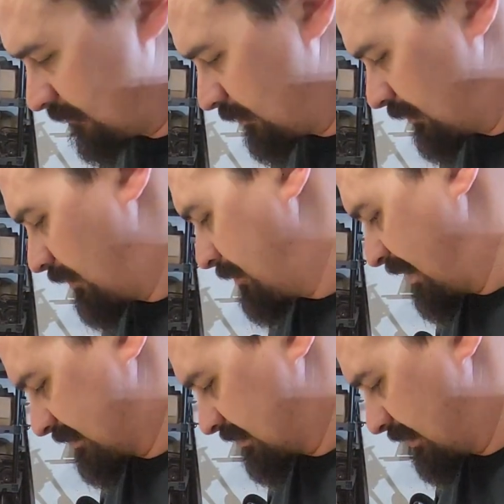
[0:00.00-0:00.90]
with it on the
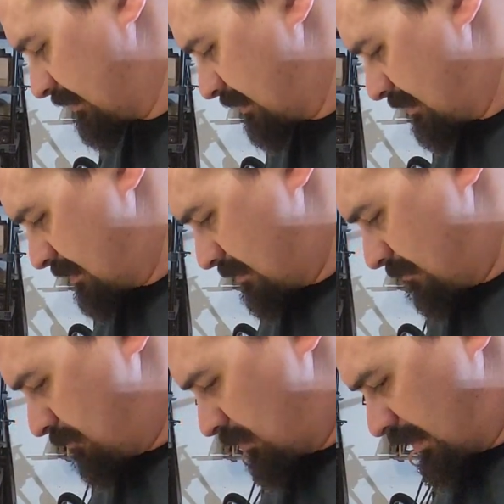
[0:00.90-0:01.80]
backside.
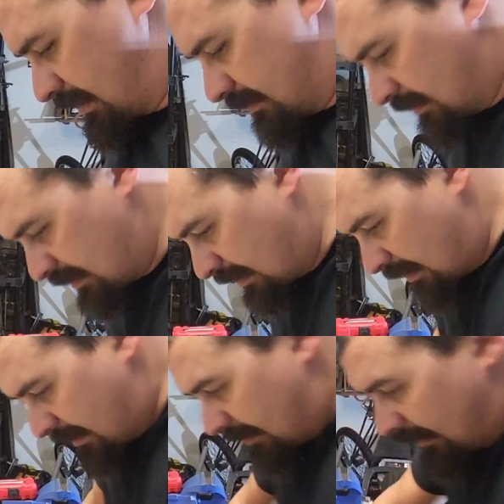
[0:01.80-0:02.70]
But
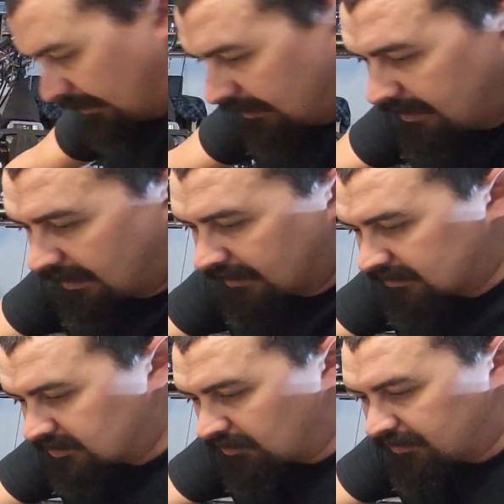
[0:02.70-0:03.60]
yeah,
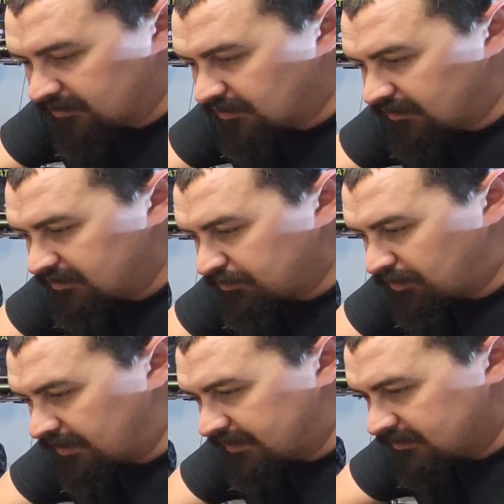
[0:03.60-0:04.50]
so here's all your
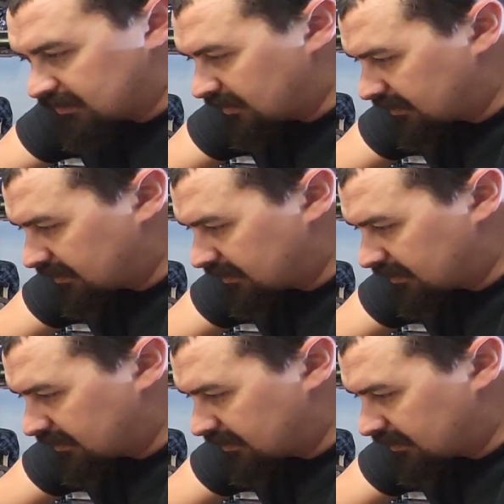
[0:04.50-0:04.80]
springs